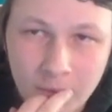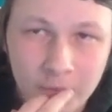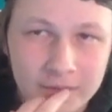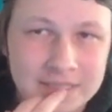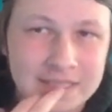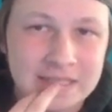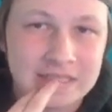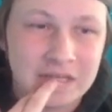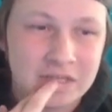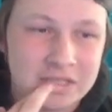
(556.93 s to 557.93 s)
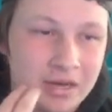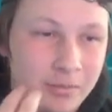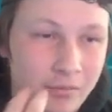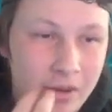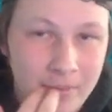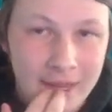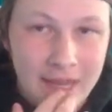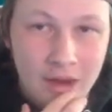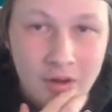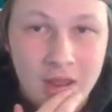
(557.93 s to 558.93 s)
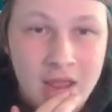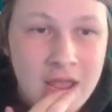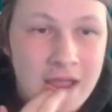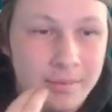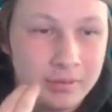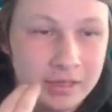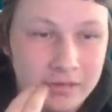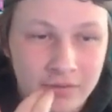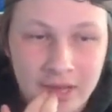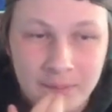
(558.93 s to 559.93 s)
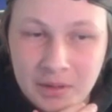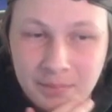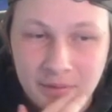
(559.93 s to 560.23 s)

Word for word: we're going to see this Thundurus come right back out. I believe I am going to